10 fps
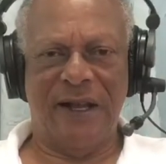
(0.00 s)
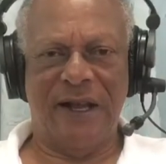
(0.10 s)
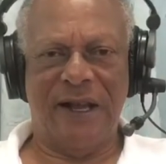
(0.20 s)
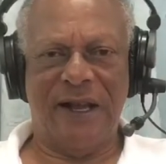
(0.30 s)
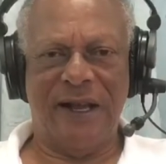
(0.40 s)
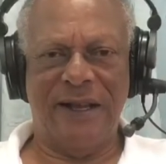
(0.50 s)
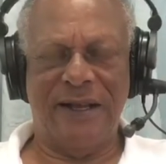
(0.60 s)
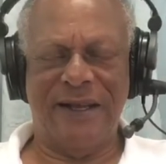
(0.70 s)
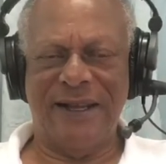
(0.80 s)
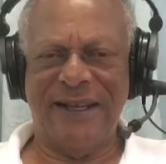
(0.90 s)
There
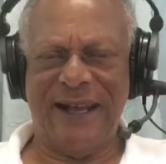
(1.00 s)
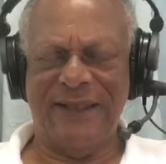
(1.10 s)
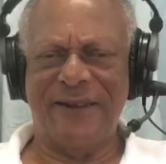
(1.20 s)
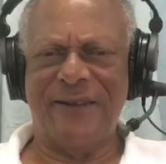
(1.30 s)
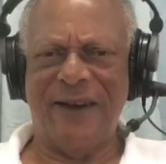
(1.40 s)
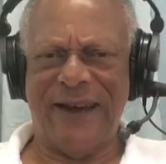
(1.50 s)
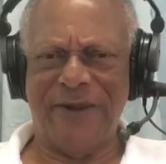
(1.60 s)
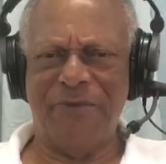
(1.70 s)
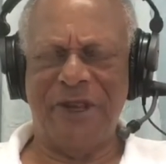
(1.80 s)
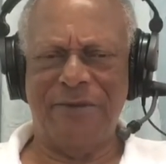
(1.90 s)
are a lot
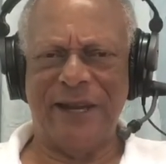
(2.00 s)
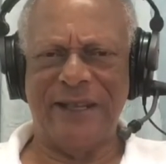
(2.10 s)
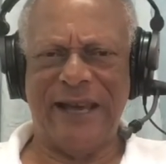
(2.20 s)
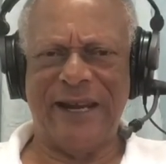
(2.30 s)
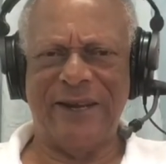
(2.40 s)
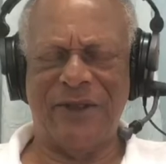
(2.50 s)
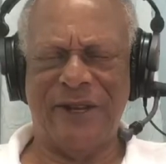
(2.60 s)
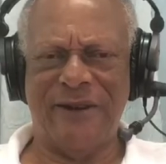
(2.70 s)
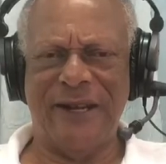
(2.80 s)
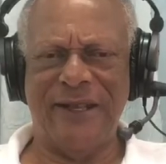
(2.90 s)
of people like that out
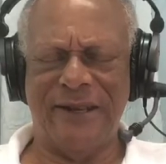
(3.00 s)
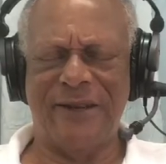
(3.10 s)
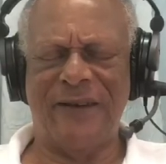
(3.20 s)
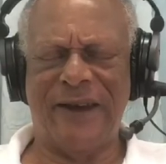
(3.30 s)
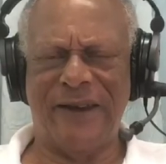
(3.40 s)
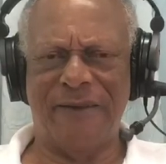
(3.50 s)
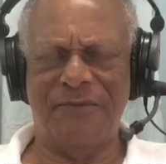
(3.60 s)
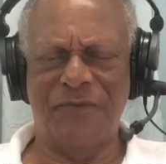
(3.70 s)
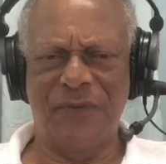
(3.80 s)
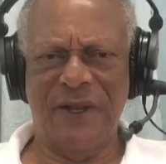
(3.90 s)
there, eh? There are a lot of
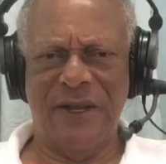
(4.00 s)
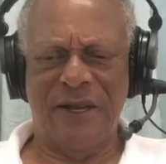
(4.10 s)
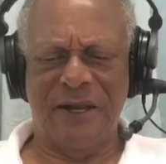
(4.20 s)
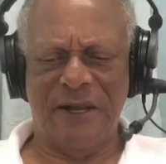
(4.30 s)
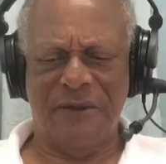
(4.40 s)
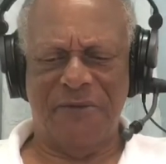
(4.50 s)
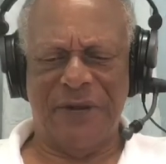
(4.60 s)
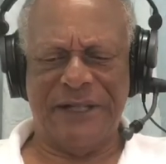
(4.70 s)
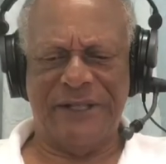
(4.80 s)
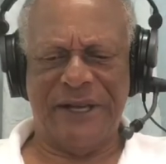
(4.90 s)
them.
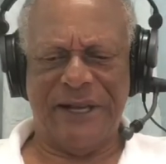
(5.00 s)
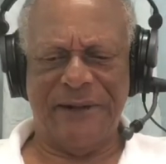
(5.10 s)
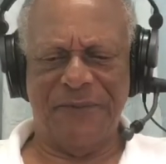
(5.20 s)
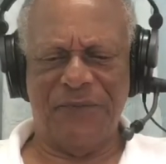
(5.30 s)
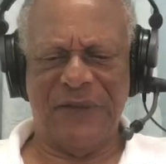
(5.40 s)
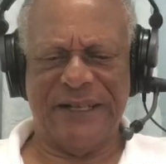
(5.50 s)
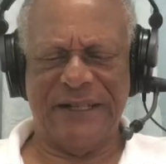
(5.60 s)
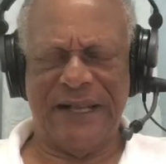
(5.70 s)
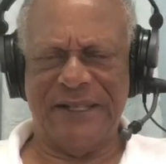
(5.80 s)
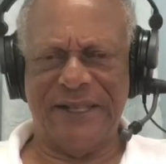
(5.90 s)
But
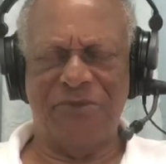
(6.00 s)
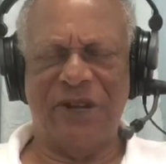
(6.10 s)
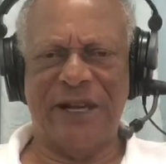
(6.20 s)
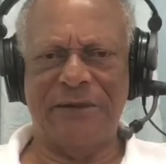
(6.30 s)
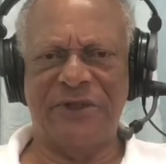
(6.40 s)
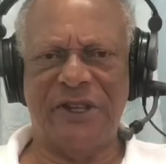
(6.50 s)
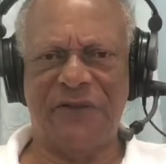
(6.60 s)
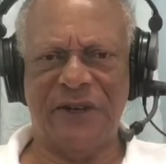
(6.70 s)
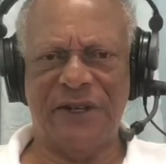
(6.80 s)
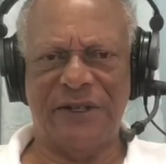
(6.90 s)
it's sometimes
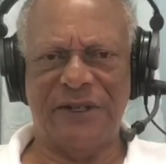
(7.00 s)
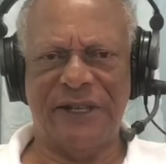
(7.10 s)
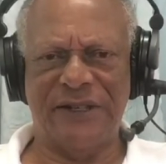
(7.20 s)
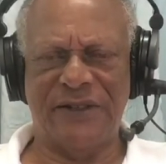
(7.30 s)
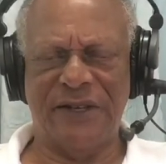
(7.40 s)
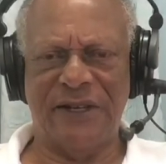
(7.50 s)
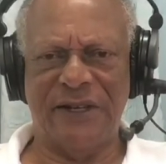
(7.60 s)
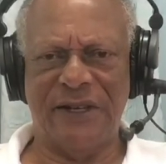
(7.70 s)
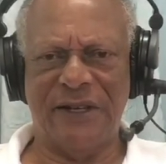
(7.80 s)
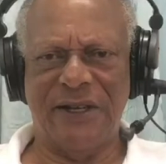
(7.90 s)
difficult, as
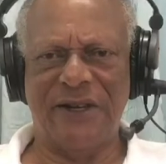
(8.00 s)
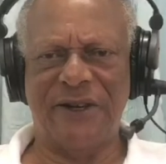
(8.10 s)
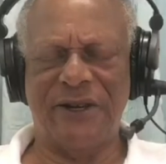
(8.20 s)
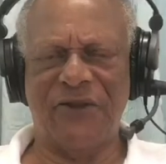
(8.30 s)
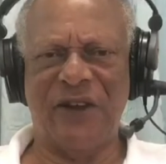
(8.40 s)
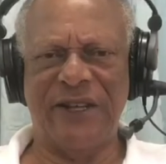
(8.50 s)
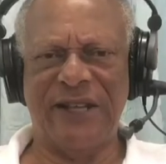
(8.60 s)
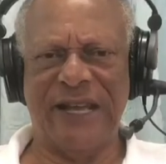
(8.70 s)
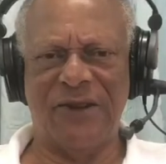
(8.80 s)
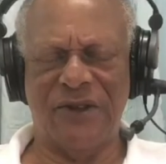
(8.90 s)
you're going to find
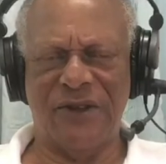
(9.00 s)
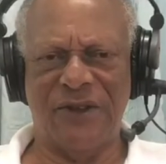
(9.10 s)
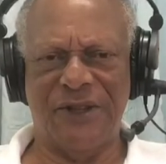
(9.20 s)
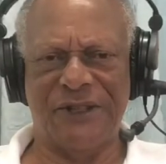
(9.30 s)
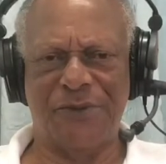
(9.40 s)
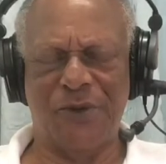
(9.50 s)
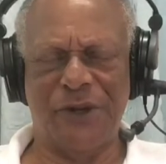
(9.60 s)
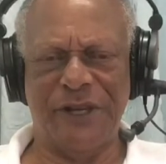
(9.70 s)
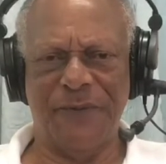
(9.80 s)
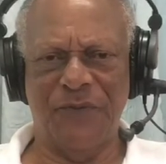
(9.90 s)
out this morning.